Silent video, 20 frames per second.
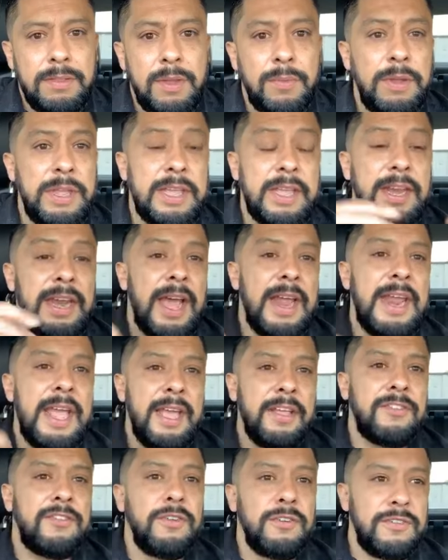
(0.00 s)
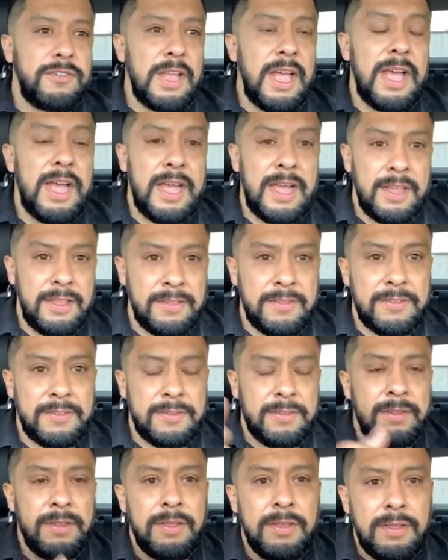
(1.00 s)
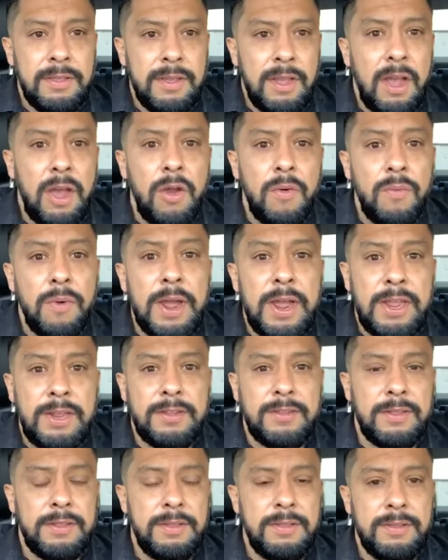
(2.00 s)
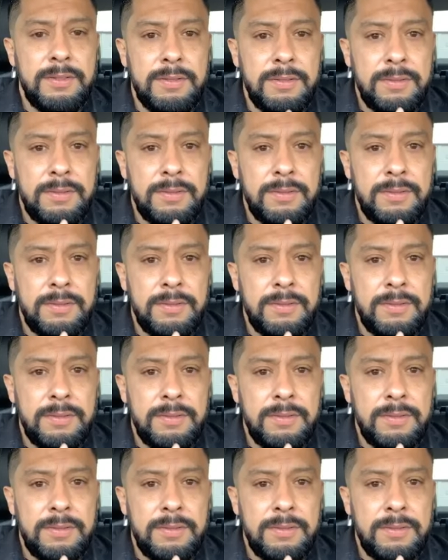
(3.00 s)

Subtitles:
that we cannot exercise our right.